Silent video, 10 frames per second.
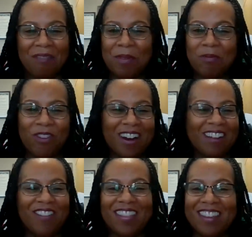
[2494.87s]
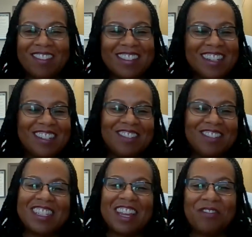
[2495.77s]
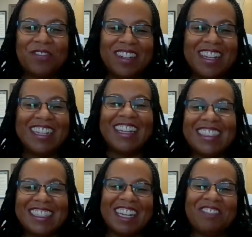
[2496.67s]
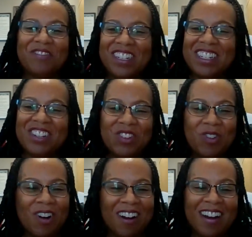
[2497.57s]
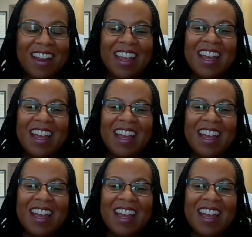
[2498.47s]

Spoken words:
I've been working with you since you set foot in the door.